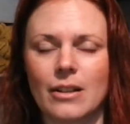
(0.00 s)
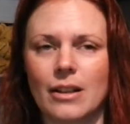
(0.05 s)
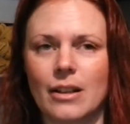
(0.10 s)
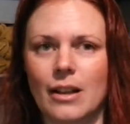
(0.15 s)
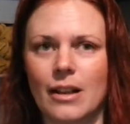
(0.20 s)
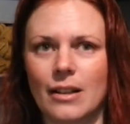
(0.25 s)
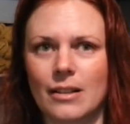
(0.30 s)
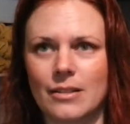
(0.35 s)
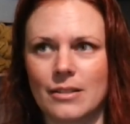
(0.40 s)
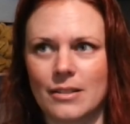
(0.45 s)

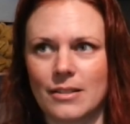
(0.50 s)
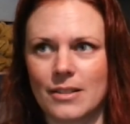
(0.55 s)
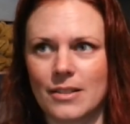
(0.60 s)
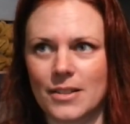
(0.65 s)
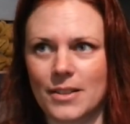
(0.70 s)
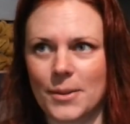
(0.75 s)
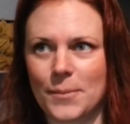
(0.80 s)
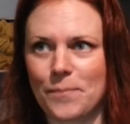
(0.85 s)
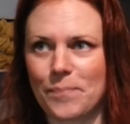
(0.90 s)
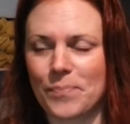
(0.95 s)

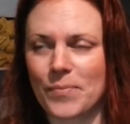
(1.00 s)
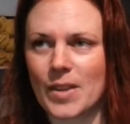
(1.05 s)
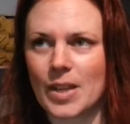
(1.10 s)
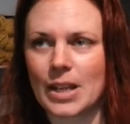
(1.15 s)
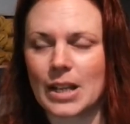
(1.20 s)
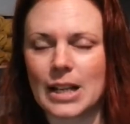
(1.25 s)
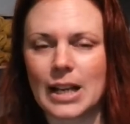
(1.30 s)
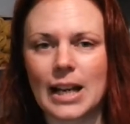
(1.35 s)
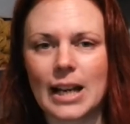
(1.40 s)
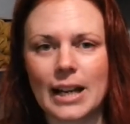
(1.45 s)
and
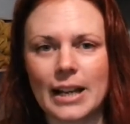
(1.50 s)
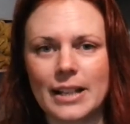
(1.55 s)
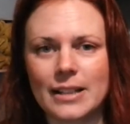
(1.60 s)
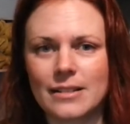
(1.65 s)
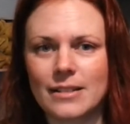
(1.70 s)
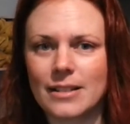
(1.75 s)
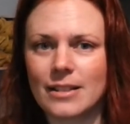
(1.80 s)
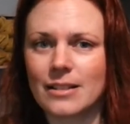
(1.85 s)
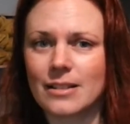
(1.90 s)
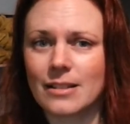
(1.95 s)

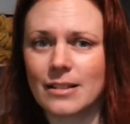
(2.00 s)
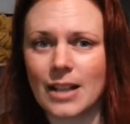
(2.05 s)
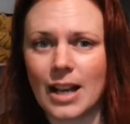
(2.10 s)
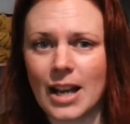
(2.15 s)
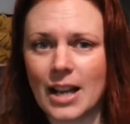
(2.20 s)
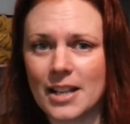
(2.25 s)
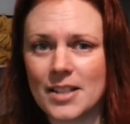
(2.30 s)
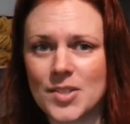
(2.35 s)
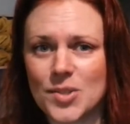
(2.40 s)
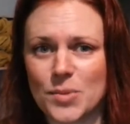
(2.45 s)
kind and
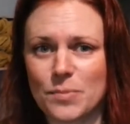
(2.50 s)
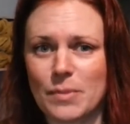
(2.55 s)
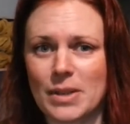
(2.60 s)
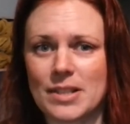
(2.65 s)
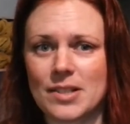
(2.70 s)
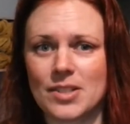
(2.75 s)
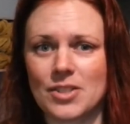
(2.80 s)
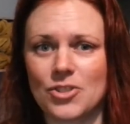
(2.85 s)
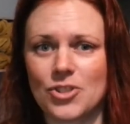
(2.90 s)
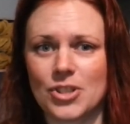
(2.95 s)
nice
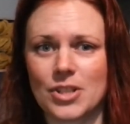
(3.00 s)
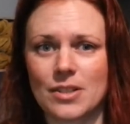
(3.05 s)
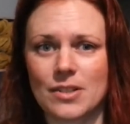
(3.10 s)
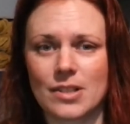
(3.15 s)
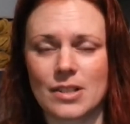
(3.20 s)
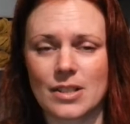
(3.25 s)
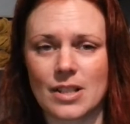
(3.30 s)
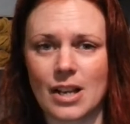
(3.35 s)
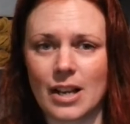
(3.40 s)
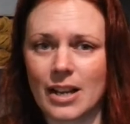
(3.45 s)

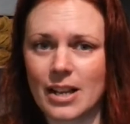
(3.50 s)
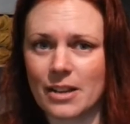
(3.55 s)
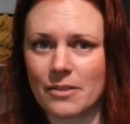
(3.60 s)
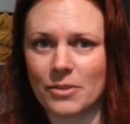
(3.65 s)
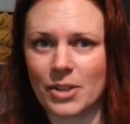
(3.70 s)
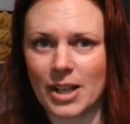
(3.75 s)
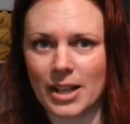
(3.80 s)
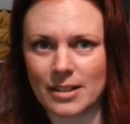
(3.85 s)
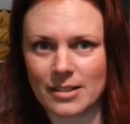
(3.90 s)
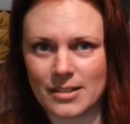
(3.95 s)
messages I have
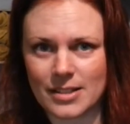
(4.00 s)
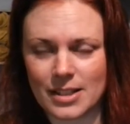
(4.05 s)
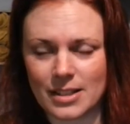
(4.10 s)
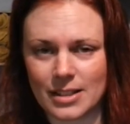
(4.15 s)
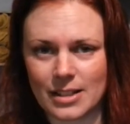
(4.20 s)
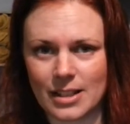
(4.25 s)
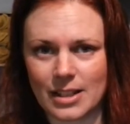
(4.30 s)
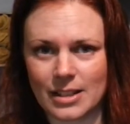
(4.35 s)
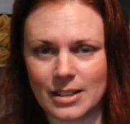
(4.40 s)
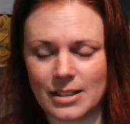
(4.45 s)
gotten,
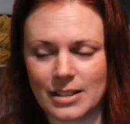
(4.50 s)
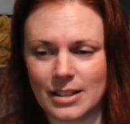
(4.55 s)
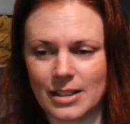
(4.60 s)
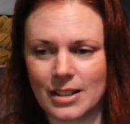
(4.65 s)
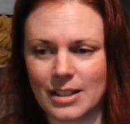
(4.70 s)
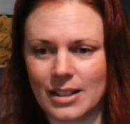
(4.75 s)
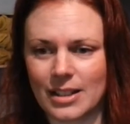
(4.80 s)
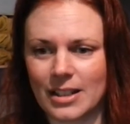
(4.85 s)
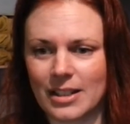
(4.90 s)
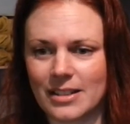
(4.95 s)
and
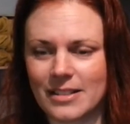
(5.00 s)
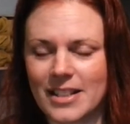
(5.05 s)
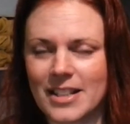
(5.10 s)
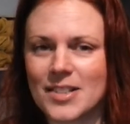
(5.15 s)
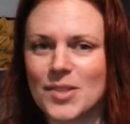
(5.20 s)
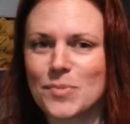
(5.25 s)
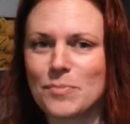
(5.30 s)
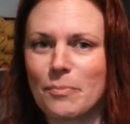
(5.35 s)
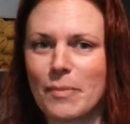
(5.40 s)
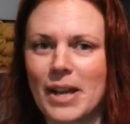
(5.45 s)
it
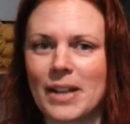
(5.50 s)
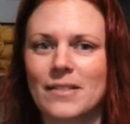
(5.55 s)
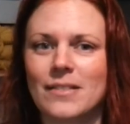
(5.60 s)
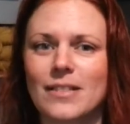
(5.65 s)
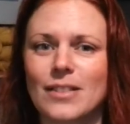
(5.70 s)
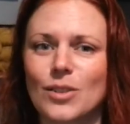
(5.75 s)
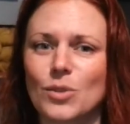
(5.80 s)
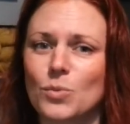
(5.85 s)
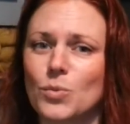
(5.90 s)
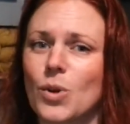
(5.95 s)
has
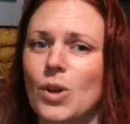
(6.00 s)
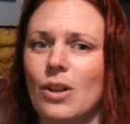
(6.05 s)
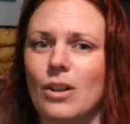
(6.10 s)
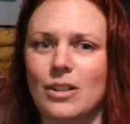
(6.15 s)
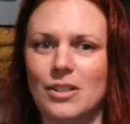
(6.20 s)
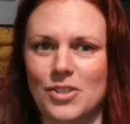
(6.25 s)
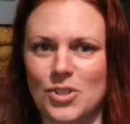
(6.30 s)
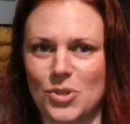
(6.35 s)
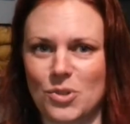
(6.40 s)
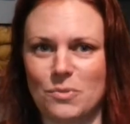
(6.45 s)
meant the
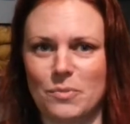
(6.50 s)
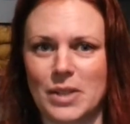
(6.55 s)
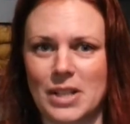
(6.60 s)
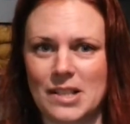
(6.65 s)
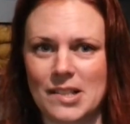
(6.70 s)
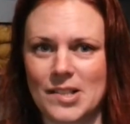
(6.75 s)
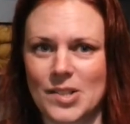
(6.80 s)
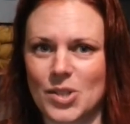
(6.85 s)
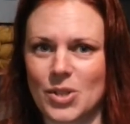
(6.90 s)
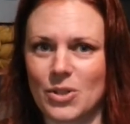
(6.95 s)
world to
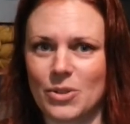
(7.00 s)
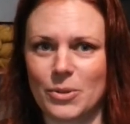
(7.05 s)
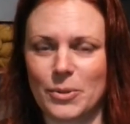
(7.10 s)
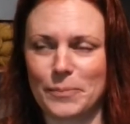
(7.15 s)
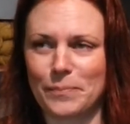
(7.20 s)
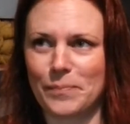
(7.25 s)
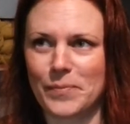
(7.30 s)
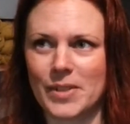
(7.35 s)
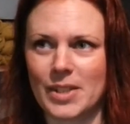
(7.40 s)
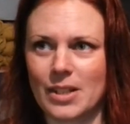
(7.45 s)
me. So
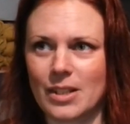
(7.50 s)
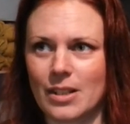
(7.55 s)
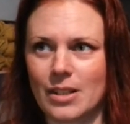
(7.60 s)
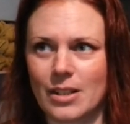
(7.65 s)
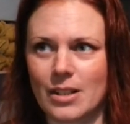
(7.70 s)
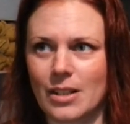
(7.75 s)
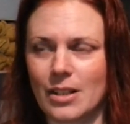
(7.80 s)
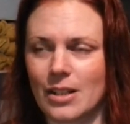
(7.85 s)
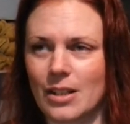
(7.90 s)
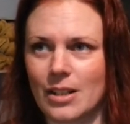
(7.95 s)

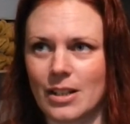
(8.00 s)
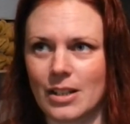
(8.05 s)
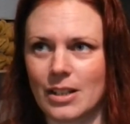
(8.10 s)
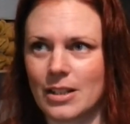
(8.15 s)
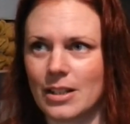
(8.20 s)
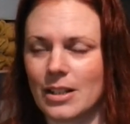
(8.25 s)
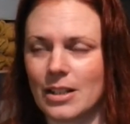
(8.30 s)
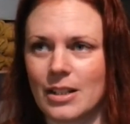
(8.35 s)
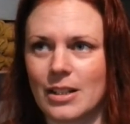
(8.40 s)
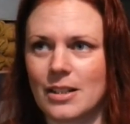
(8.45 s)

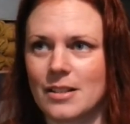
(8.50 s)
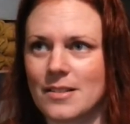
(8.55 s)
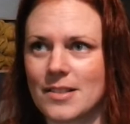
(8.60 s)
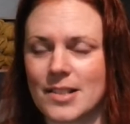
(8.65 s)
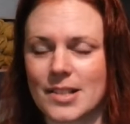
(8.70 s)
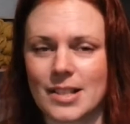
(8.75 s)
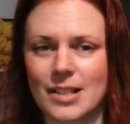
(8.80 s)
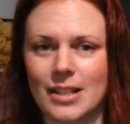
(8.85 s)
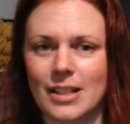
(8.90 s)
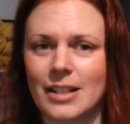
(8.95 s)

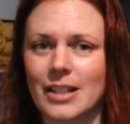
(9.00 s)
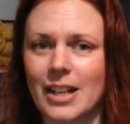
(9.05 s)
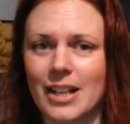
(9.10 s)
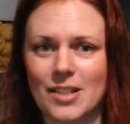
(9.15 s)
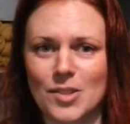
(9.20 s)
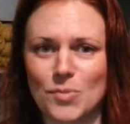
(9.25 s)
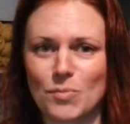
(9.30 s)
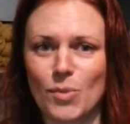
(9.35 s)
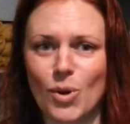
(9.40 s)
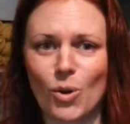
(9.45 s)
it
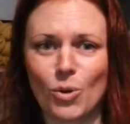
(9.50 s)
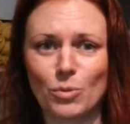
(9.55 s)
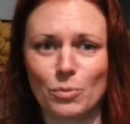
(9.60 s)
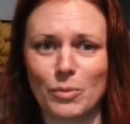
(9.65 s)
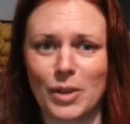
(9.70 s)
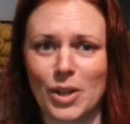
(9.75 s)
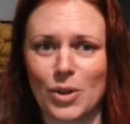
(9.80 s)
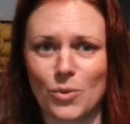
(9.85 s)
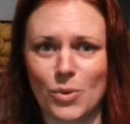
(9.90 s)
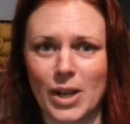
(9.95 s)
has blown
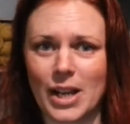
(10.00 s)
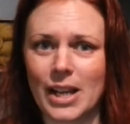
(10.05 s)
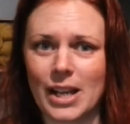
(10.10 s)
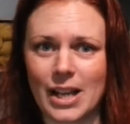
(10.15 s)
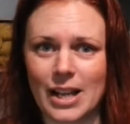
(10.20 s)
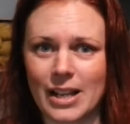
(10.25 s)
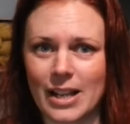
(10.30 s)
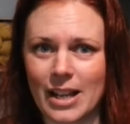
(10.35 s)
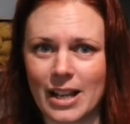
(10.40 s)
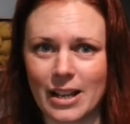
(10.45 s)
me away.
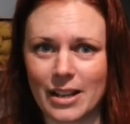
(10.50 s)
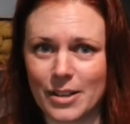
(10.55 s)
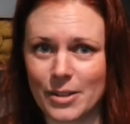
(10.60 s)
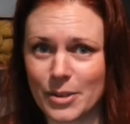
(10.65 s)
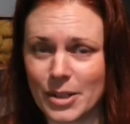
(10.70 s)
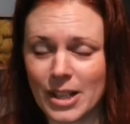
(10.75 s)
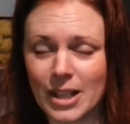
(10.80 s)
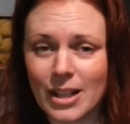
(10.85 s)
I